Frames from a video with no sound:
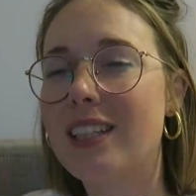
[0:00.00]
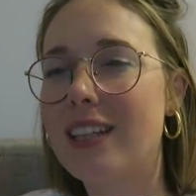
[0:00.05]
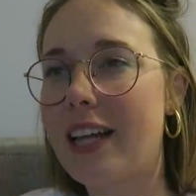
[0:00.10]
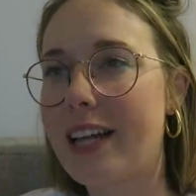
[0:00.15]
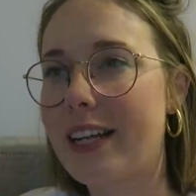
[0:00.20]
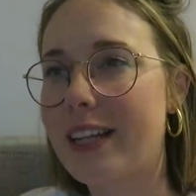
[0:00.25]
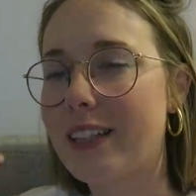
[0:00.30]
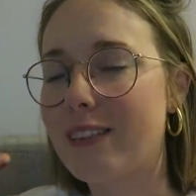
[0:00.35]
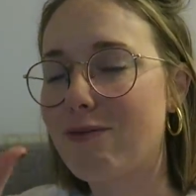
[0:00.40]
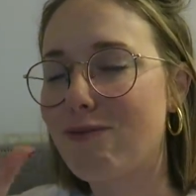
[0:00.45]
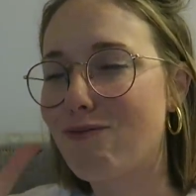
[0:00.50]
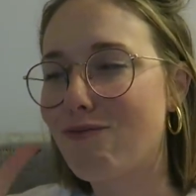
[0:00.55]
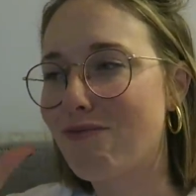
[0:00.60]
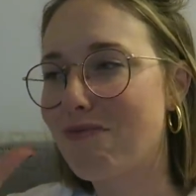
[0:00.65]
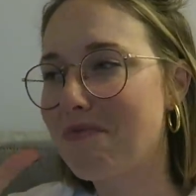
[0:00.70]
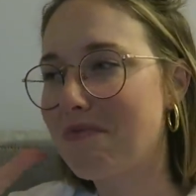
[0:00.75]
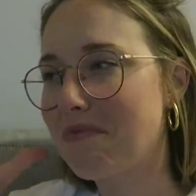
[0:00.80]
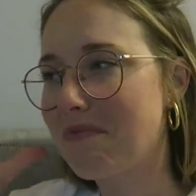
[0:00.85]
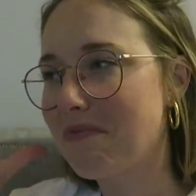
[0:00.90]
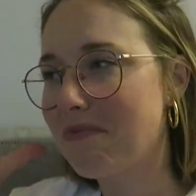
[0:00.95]
like
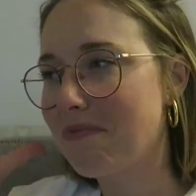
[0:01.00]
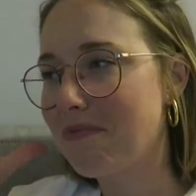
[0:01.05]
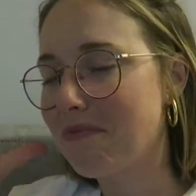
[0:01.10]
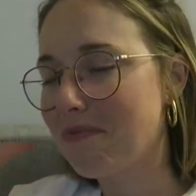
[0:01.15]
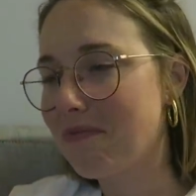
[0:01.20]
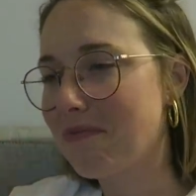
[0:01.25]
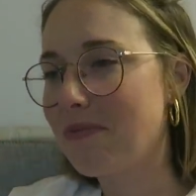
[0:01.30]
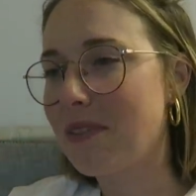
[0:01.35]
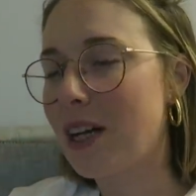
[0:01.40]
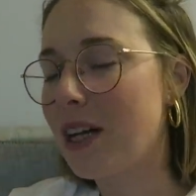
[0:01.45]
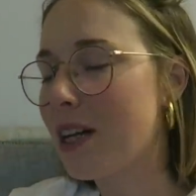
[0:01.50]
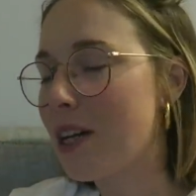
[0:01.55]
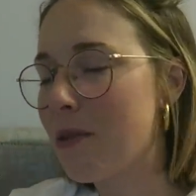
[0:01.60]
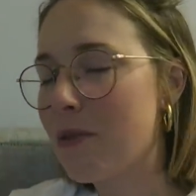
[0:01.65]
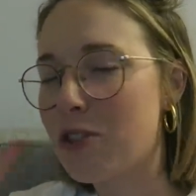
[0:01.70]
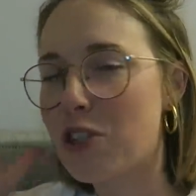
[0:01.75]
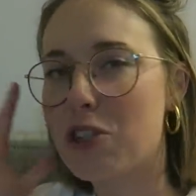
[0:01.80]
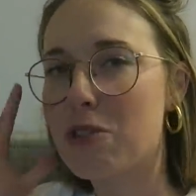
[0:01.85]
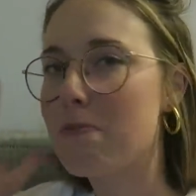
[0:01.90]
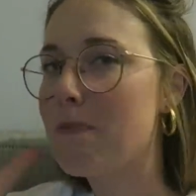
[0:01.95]
it
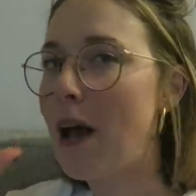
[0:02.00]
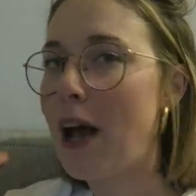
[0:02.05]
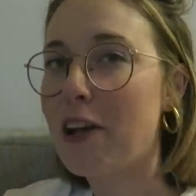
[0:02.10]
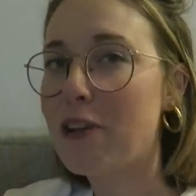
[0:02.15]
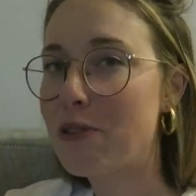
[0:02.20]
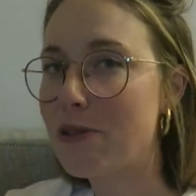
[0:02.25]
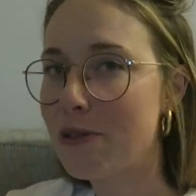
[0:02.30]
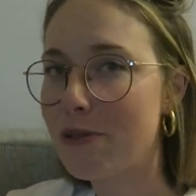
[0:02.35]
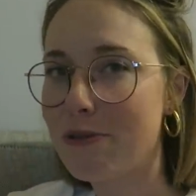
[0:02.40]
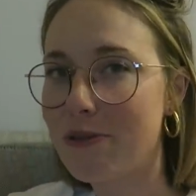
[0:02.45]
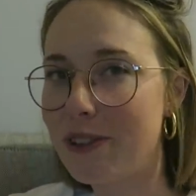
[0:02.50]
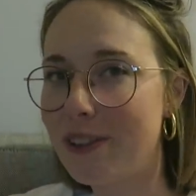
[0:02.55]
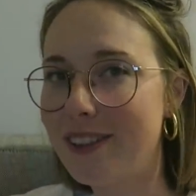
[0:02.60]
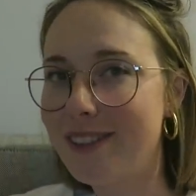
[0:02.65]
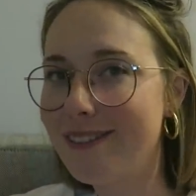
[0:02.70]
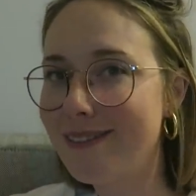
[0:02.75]
was just masterful.